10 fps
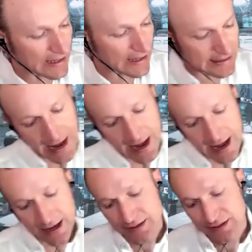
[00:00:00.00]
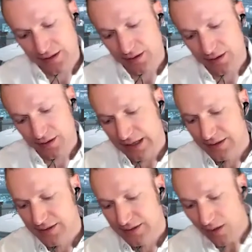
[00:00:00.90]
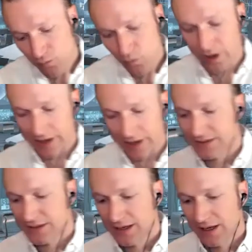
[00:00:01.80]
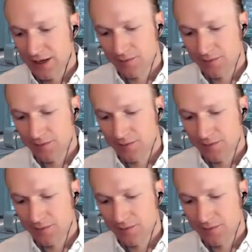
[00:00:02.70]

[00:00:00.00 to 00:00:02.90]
it has in some ways